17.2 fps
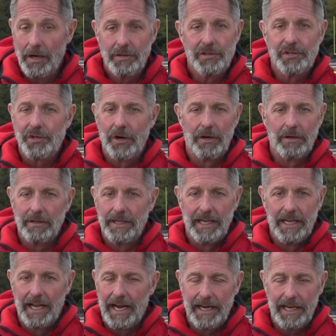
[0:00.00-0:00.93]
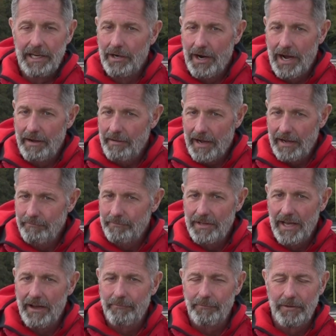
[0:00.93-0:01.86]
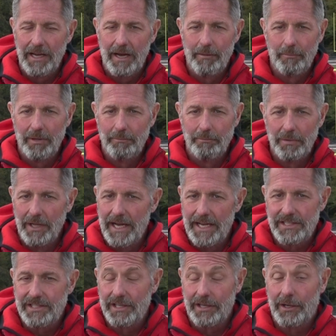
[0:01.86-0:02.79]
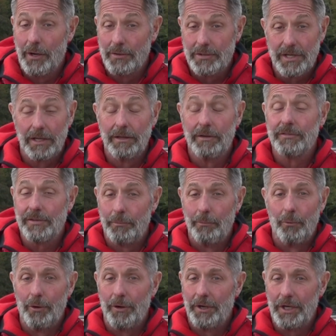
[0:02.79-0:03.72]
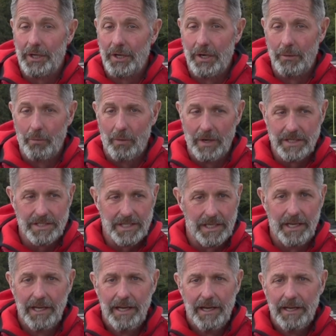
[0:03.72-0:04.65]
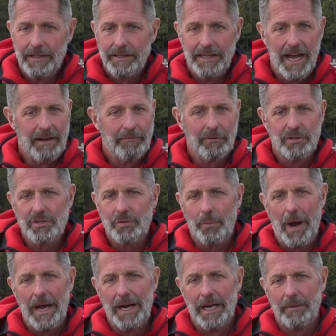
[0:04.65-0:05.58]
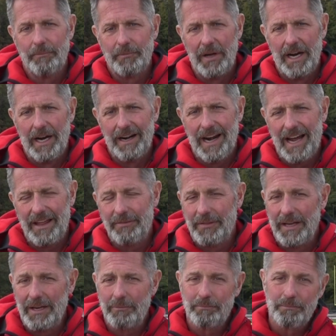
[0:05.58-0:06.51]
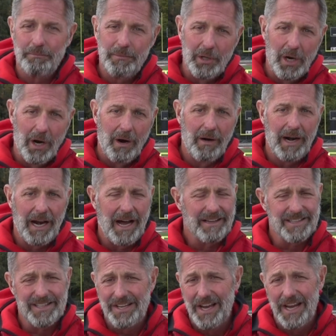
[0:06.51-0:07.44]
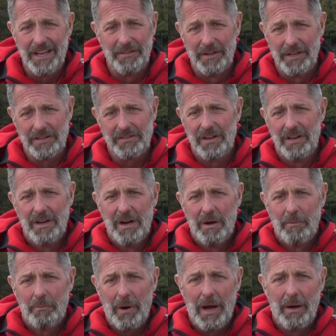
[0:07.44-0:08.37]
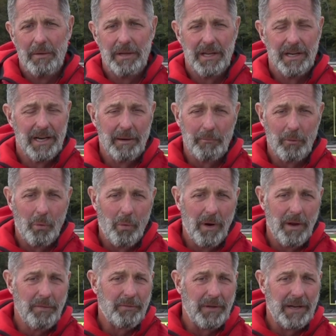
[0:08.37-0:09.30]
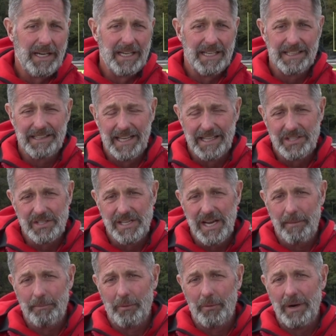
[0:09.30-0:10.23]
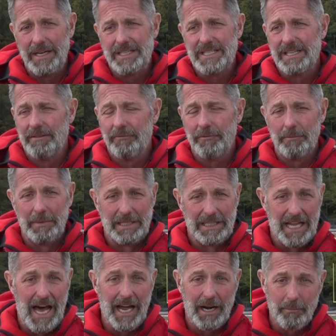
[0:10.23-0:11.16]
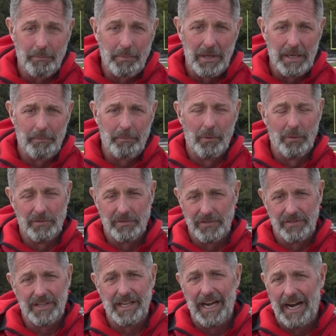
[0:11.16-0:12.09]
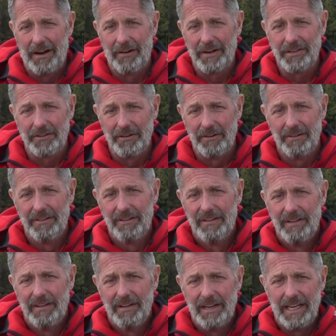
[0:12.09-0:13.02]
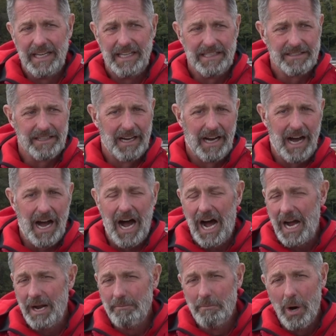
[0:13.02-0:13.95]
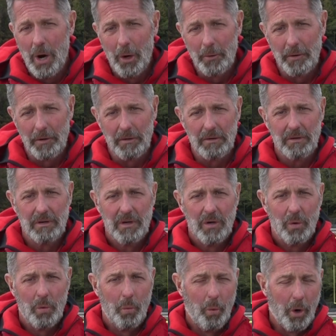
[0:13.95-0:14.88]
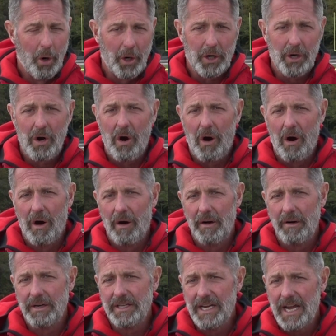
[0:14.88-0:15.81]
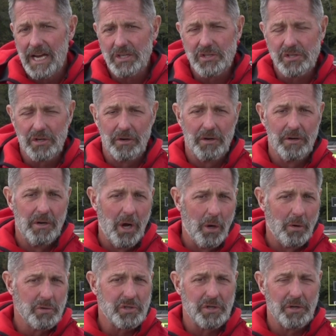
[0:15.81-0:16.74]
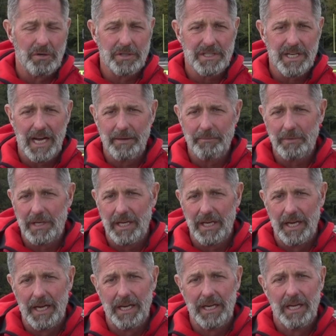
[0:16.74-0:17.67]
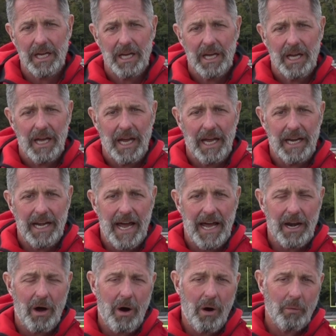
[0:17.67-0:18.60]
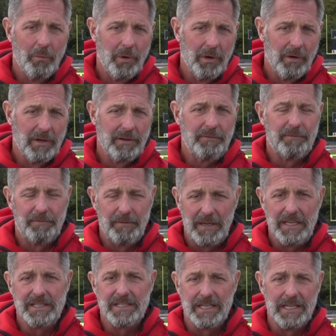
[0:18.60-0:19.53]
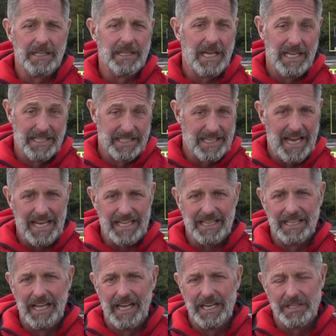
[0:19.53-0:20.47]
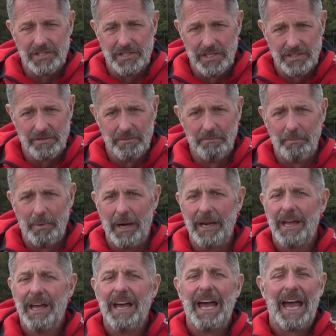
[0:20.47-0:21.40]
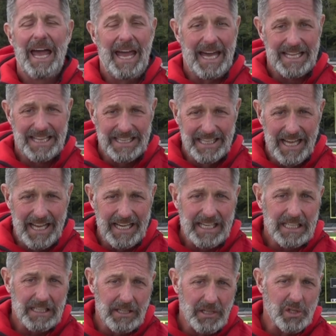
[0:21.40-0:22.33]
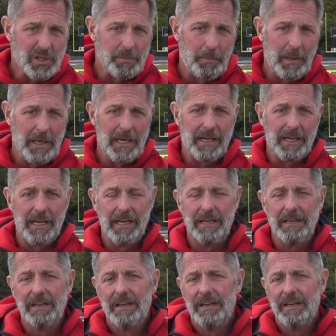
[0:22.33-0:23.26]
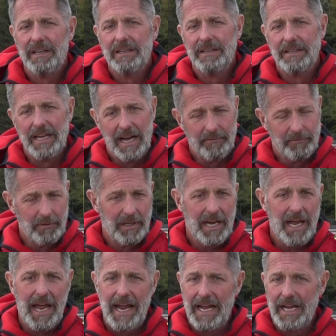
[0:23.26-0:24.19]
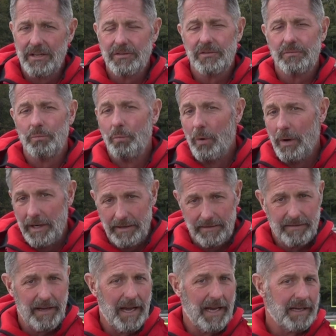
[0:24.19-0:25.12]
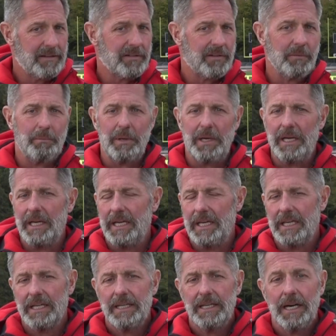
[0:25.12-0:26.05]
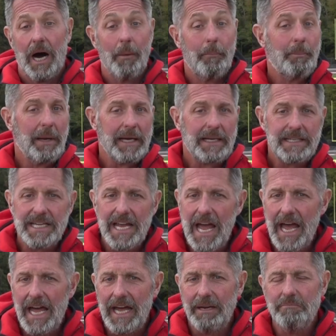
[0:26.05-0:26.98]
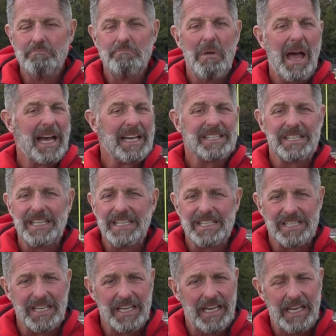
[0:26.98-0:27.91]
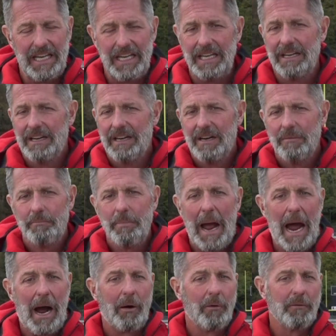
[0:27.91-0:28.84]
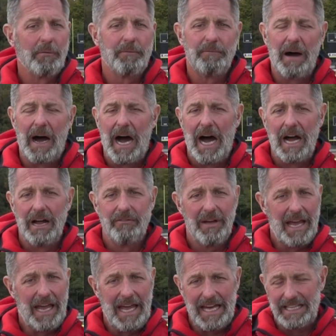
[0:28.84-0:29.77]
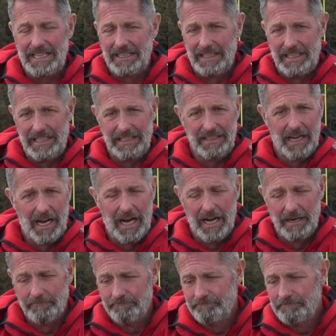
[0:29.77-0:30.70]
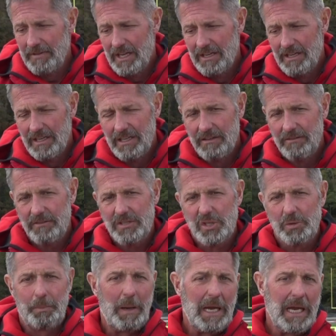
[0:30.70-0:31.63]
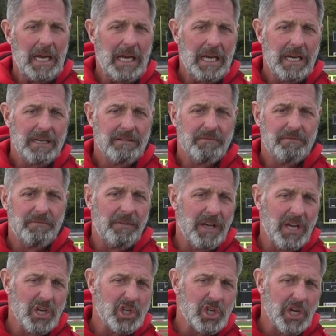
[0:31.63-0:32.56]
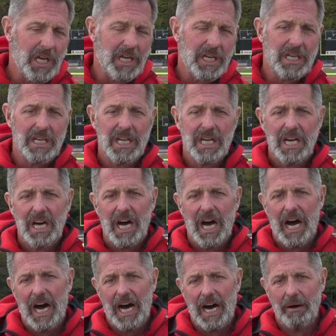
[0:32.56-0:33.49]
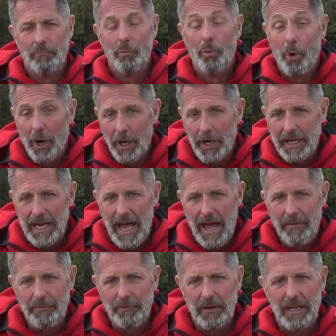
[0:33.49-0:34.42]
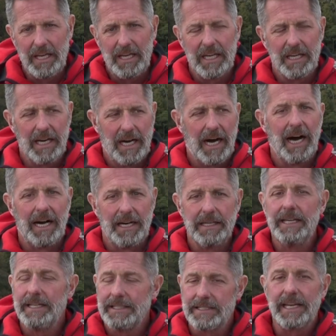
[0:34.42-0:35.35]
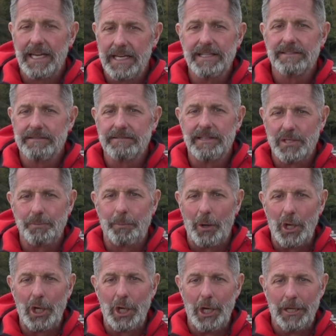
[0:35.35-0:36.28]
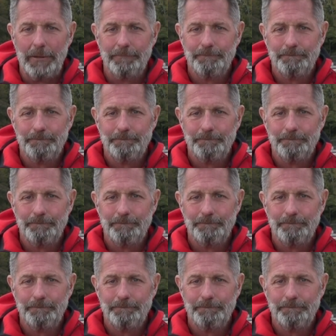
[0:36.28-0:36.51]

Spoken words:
Certainly, I've been blessed to coach some really good ones, and Devlin's right up there. And I think, and I'll say this, probably the number one thing that separates him from a lot of people is his character. He's a high motor, work hard, yes sir, no sir type kid, and that all really feeds into his athleticism. But athletically speaking, Devlin has what it takes to be a Big Ten, SEC, Power 5 athlete. Speed, vision, work ethic, he's pretty good.